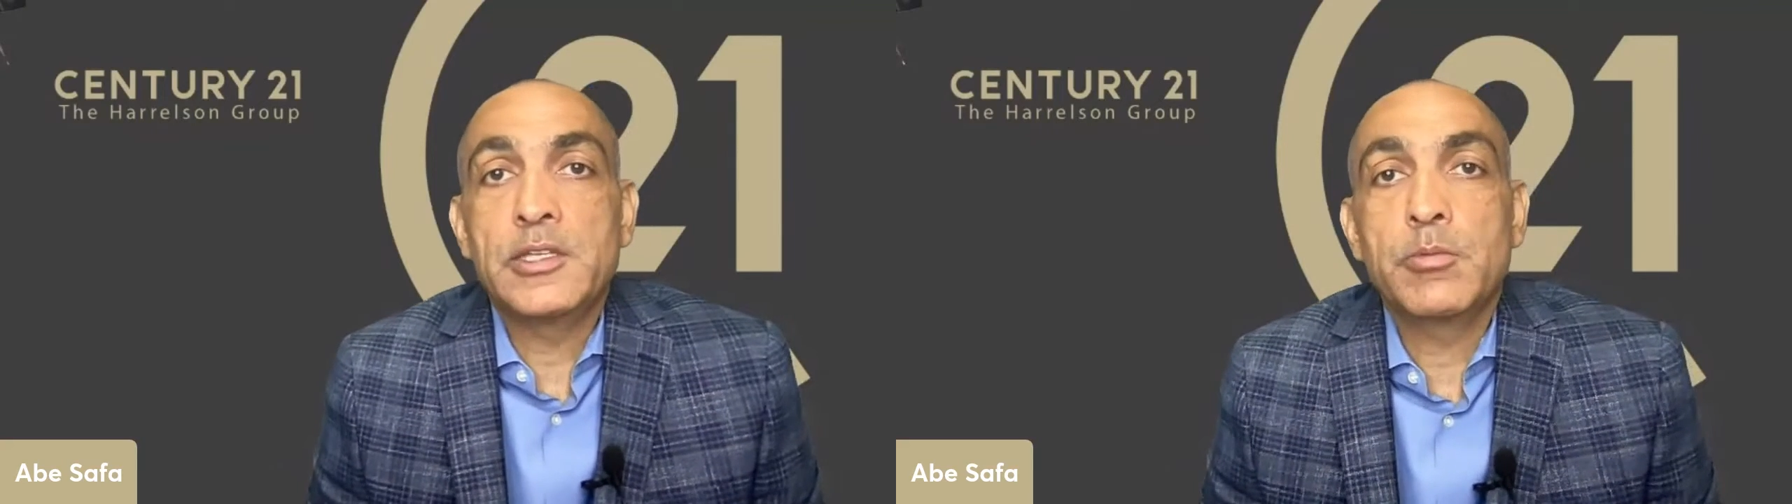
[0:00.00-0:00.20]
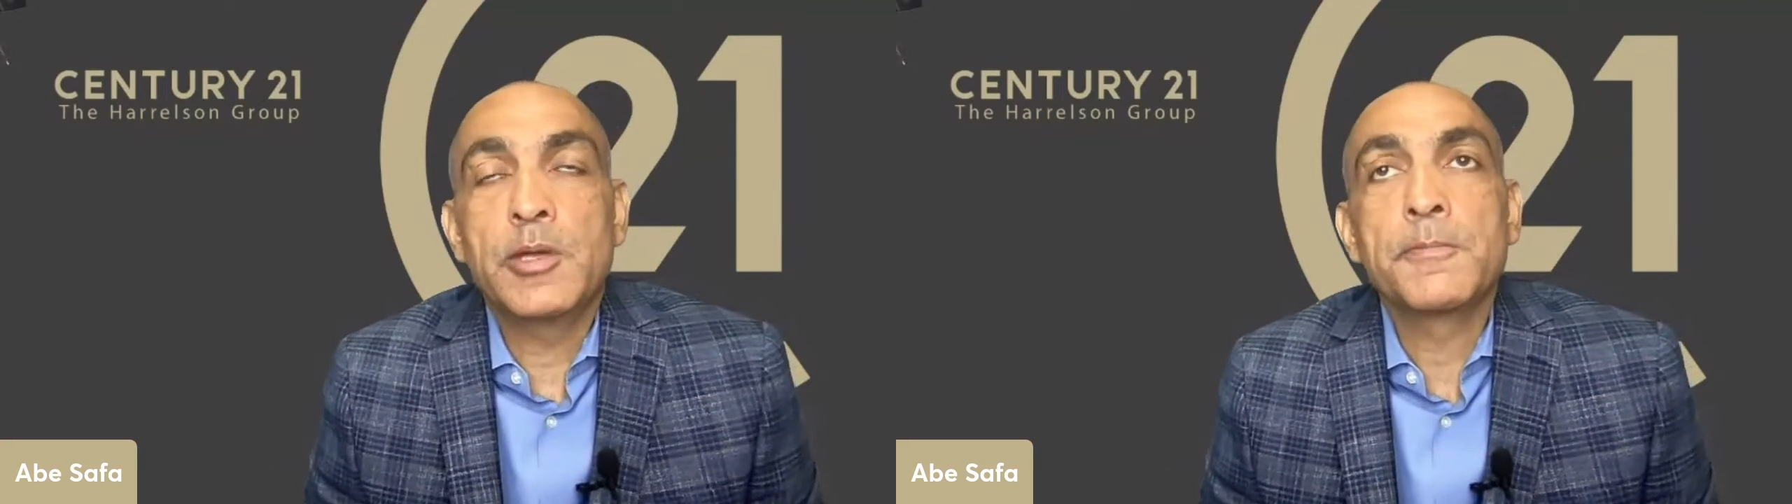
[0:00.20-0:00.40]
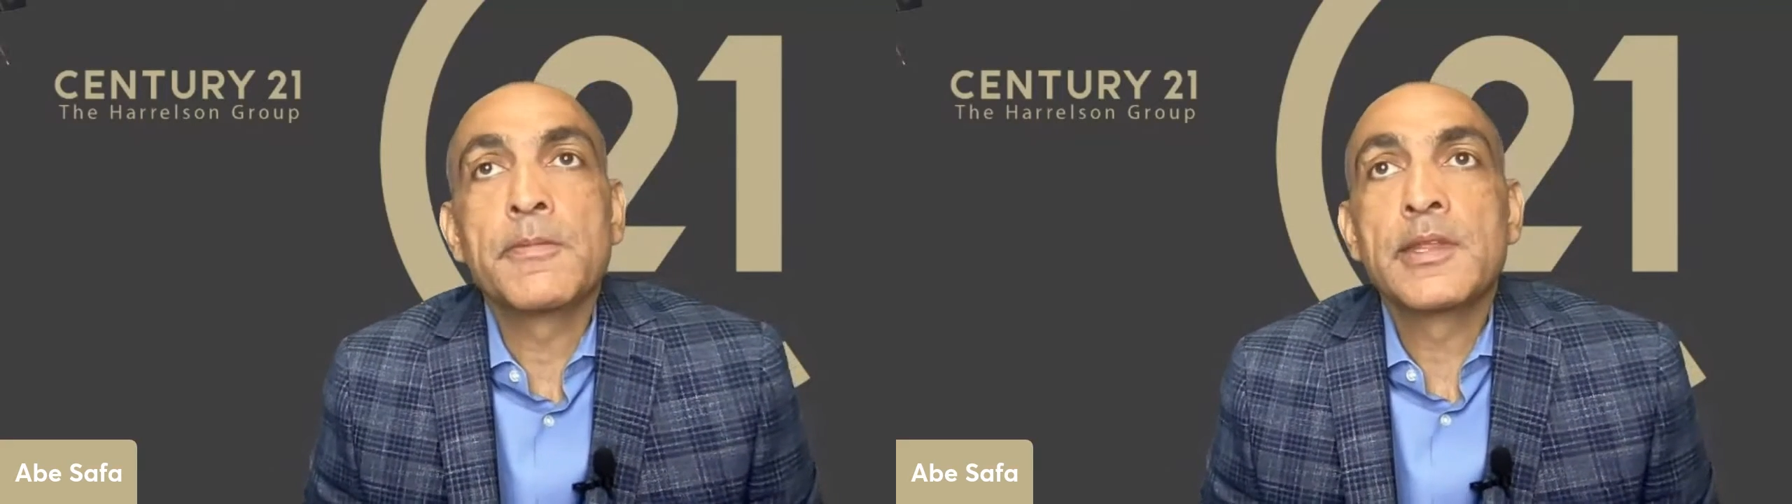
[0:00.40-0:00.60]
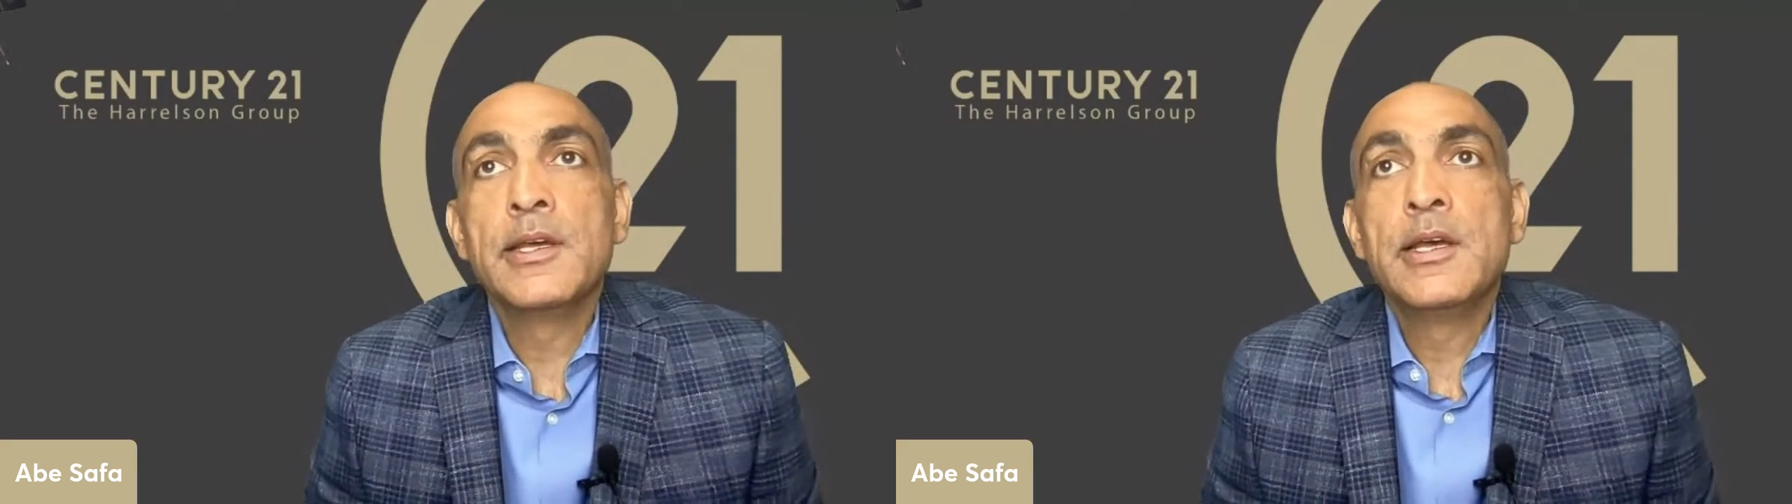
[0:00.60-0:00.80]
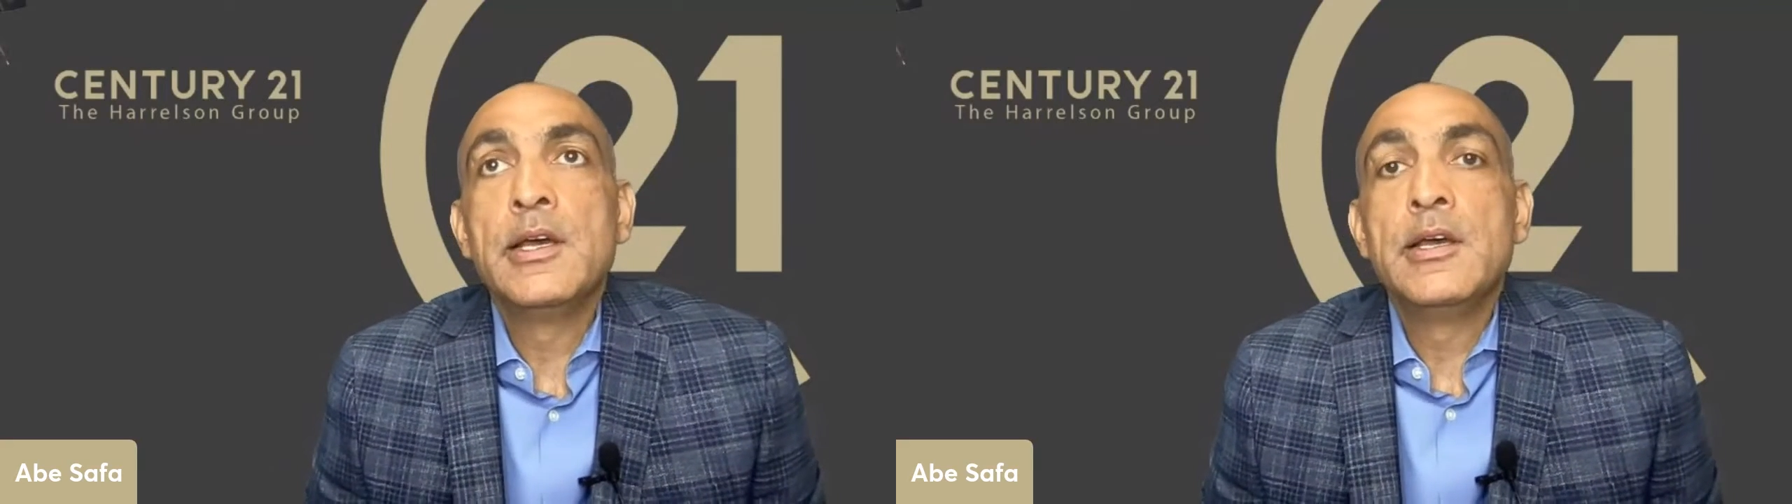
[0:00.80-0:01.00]
something.
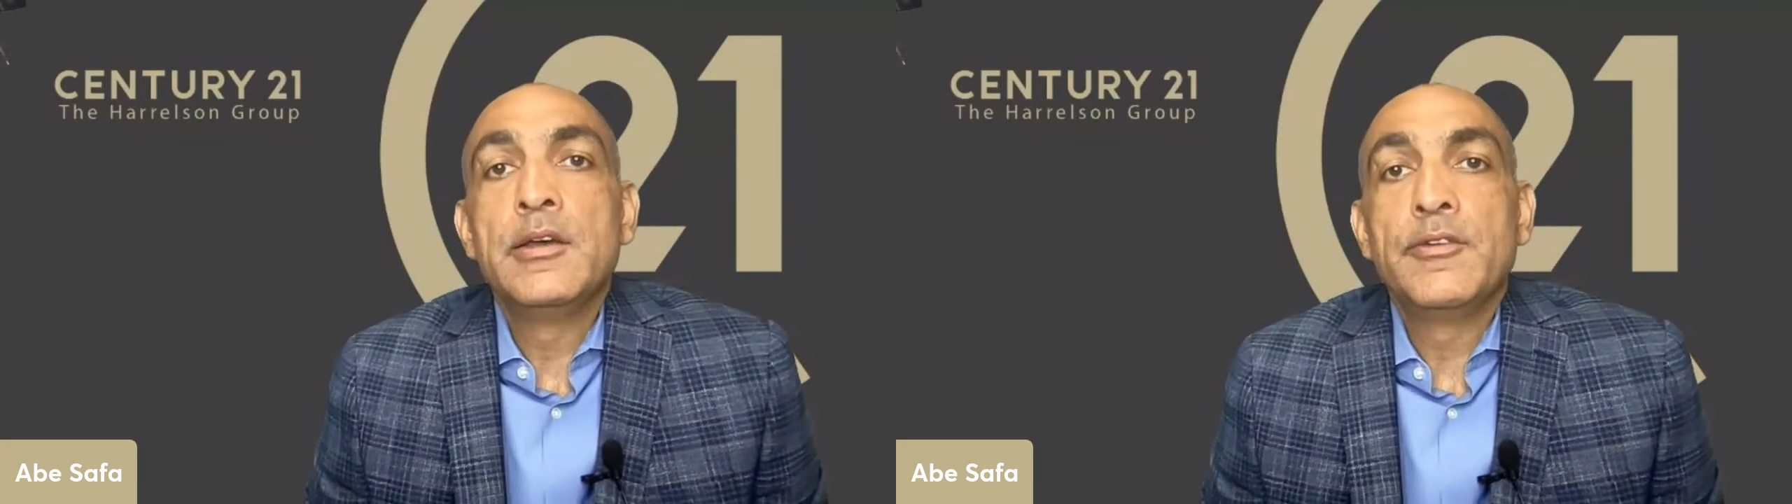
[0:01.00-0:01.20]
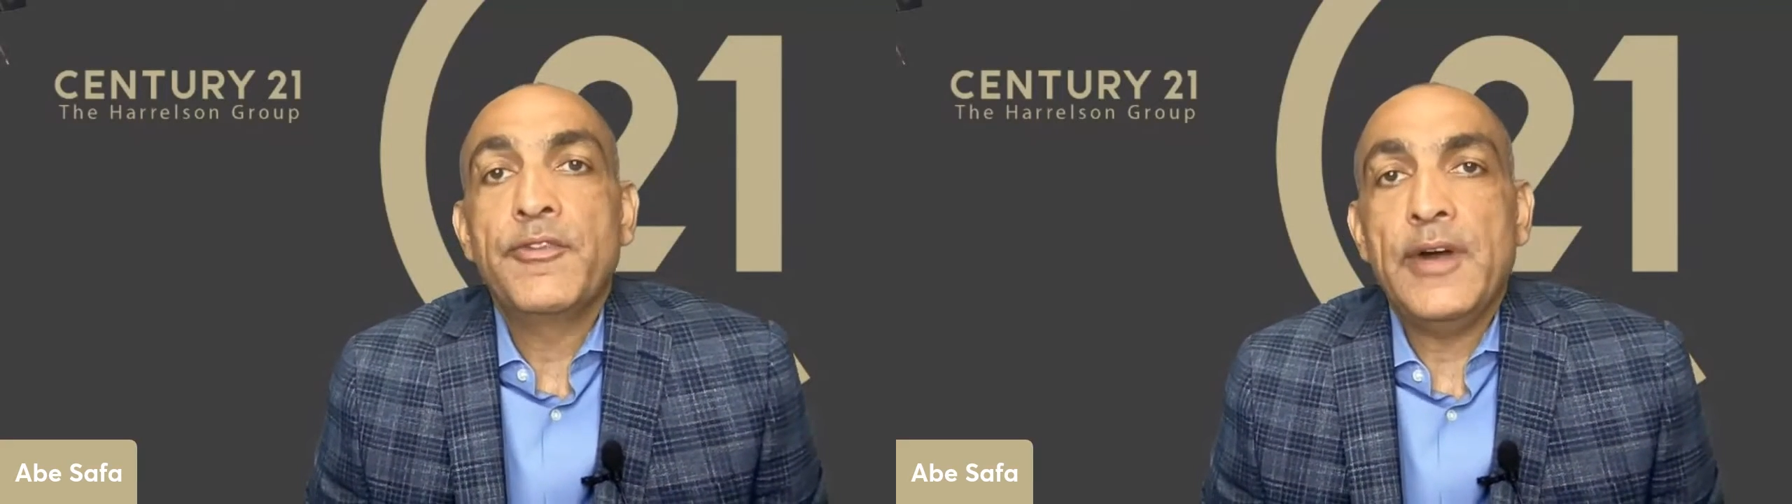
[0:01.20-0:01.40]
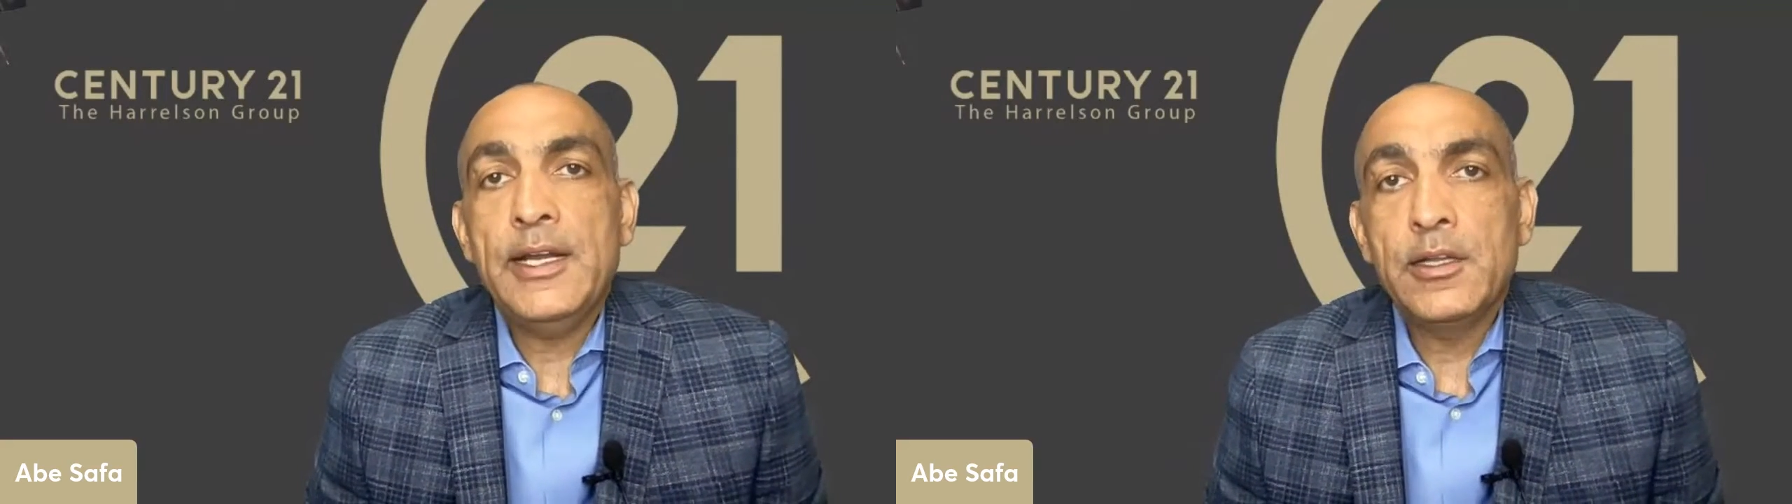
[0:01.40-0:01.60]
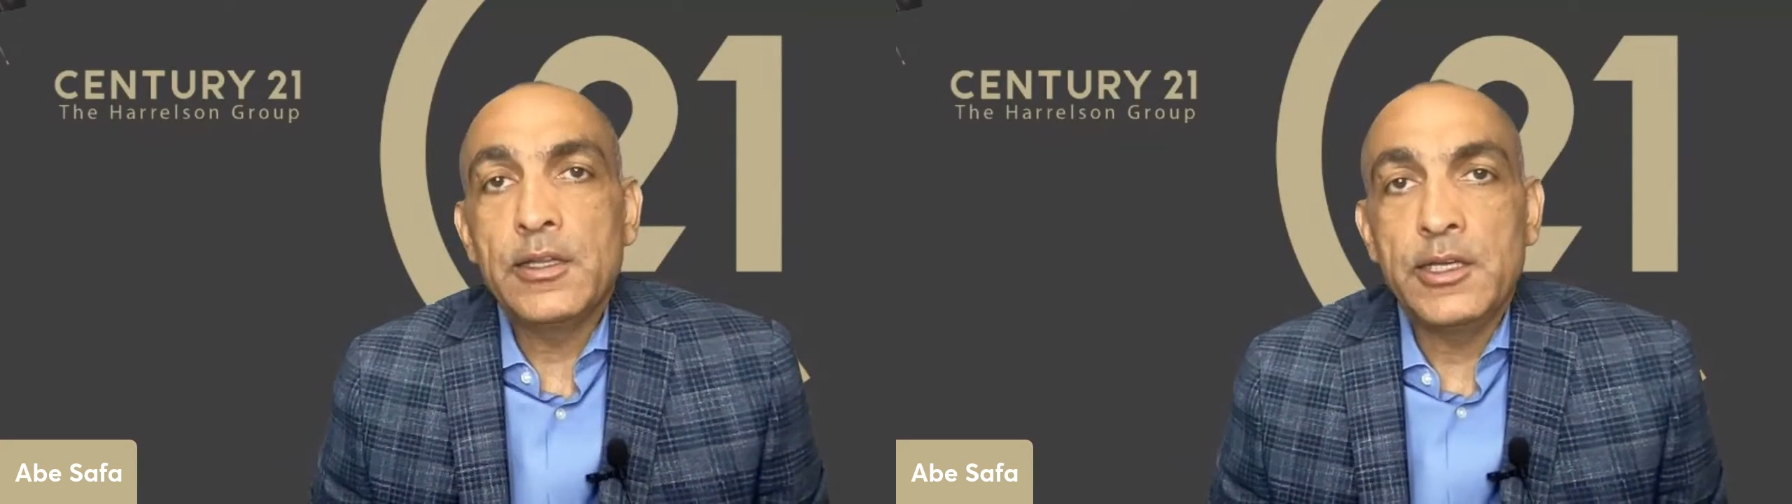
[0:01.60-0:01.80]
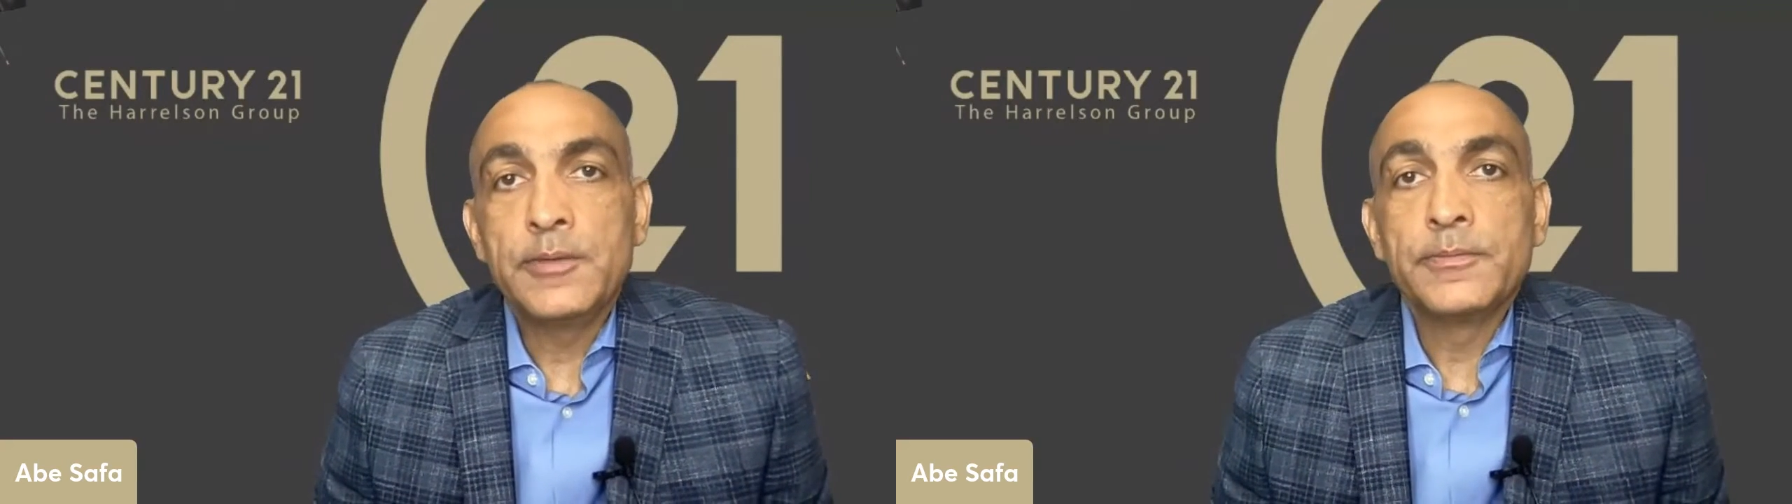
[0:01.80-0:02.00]

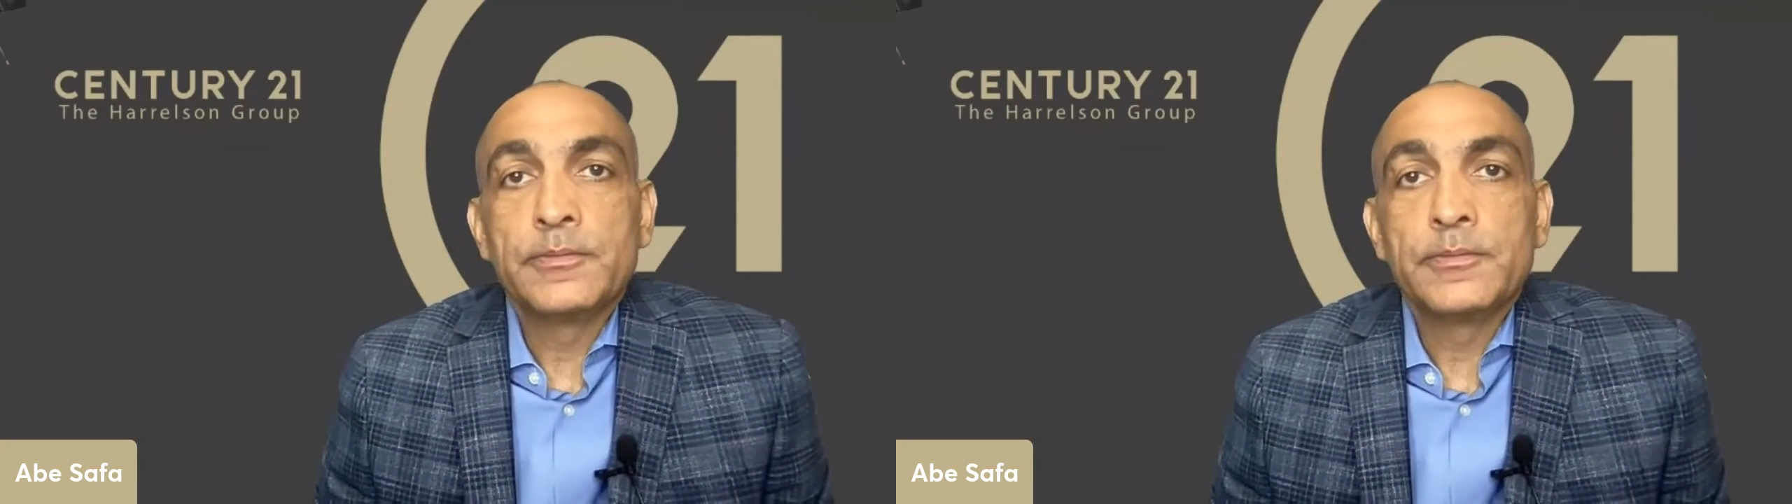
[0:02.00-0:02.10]
Finally,